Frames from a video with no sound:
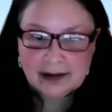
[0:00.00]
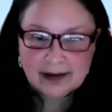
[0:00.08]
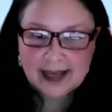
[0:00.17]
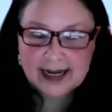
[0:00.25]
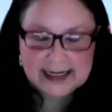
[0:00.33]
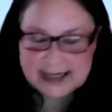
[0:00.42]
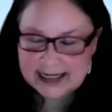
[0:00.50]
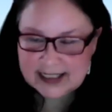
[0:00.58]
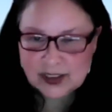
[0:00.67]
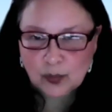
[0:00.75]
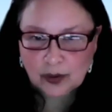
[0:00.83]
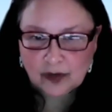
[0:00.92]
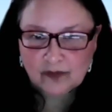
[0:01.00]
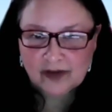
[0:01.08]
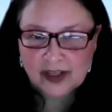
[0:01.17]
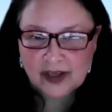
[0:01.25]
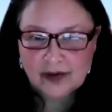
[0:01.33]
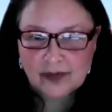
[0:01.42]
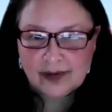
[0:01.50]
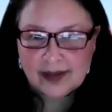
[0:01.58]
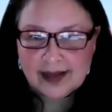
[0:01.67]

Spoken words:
and it doesn't work for you,